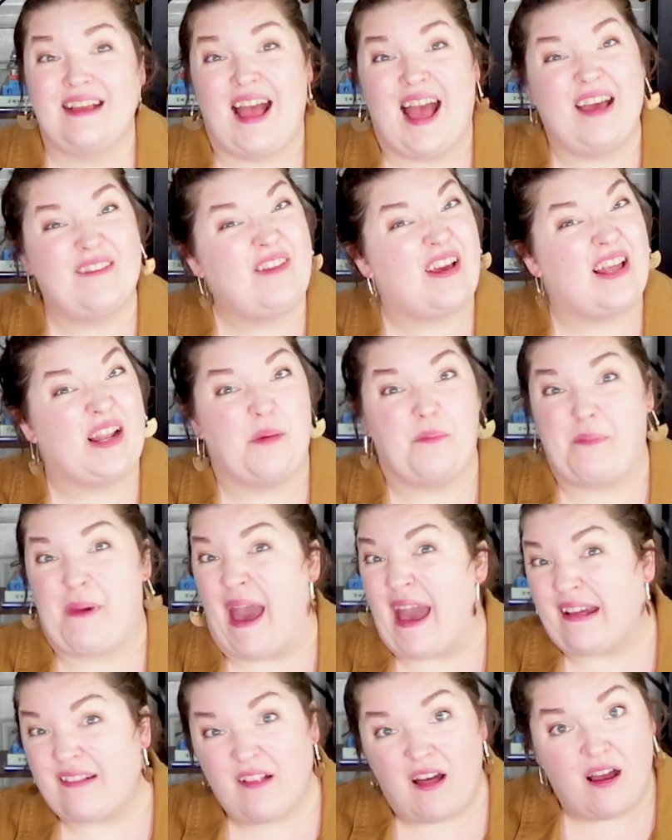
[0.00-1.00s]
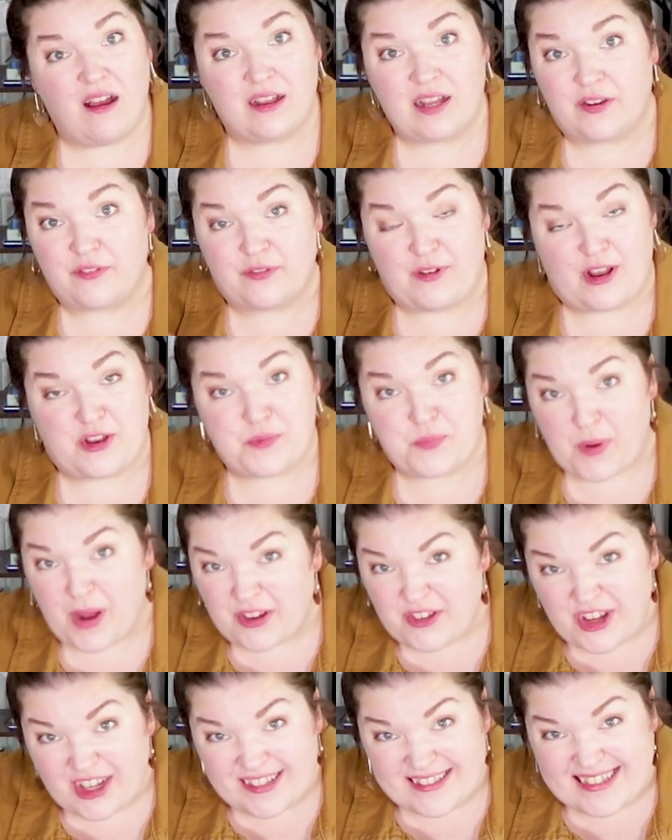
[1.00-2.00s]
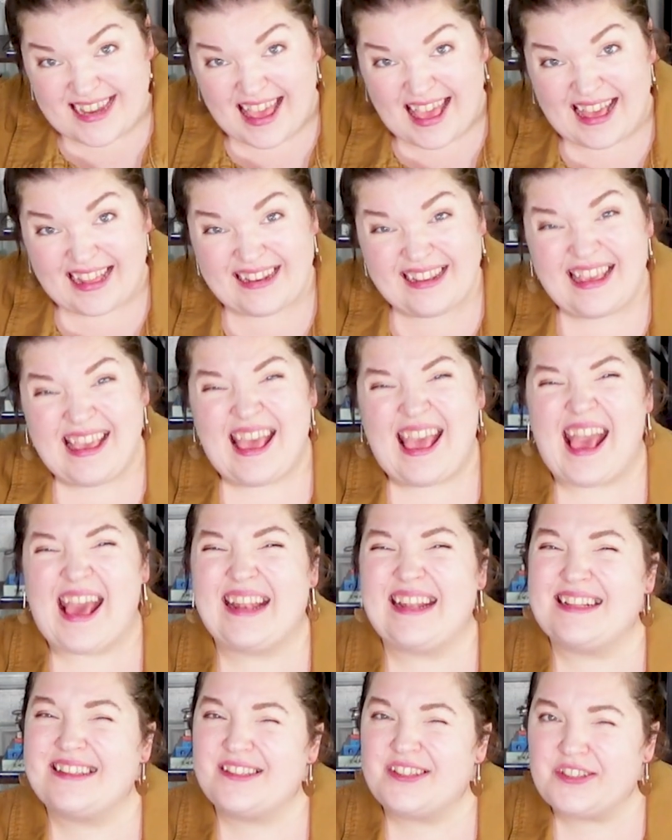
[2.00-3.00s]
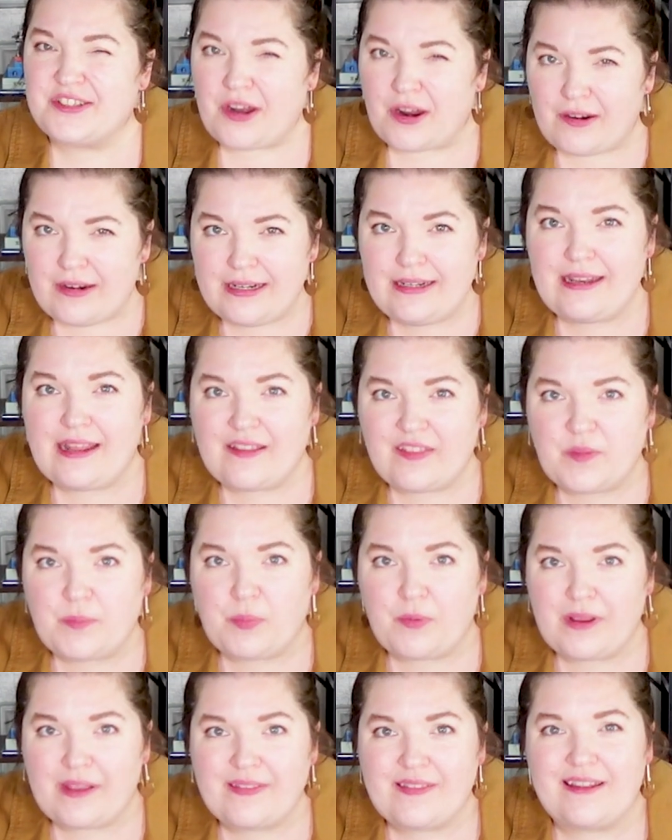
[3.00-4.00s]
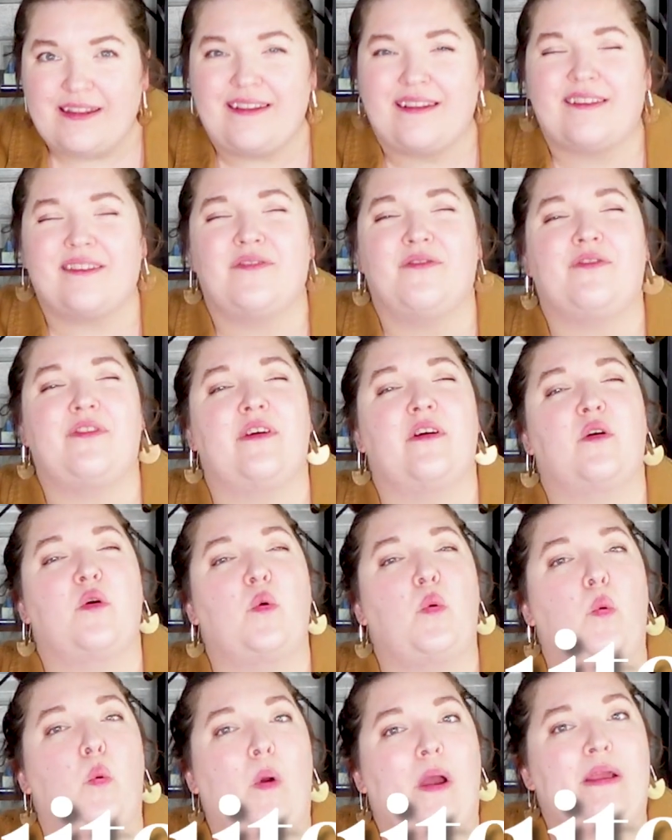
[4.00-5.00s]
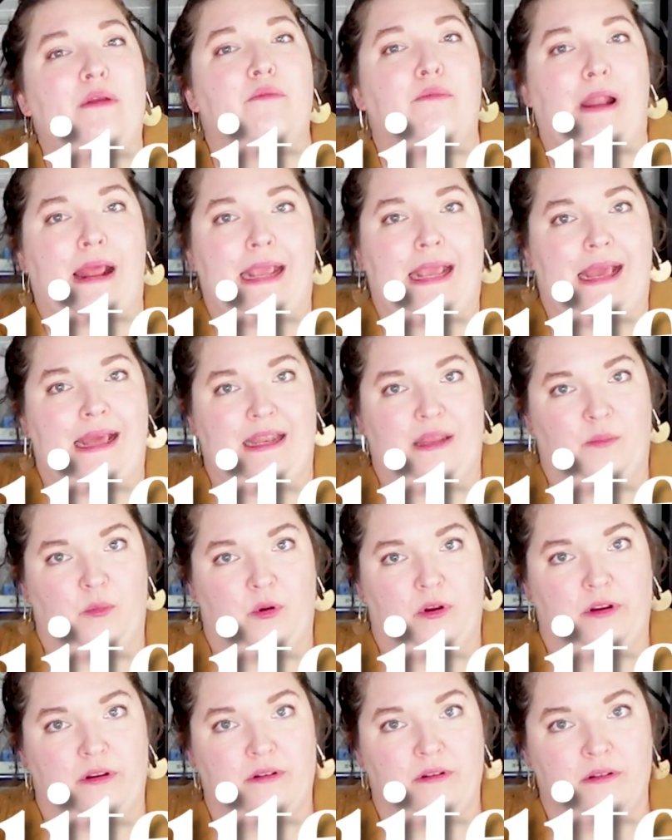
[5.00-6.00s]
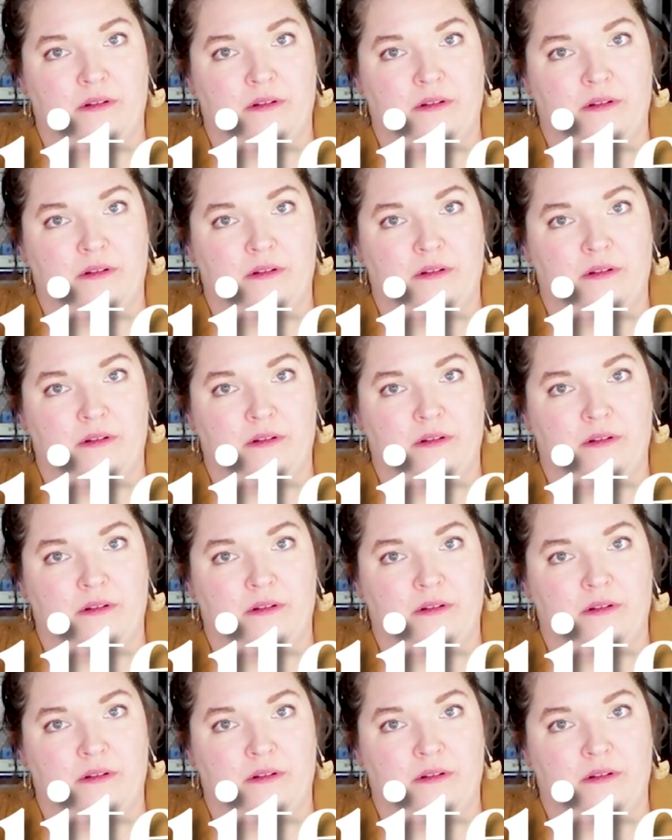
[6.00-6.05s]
I've got a backlog of fresh projects to add, and it's starting to hit the point that it doesn't feel quite right anymore.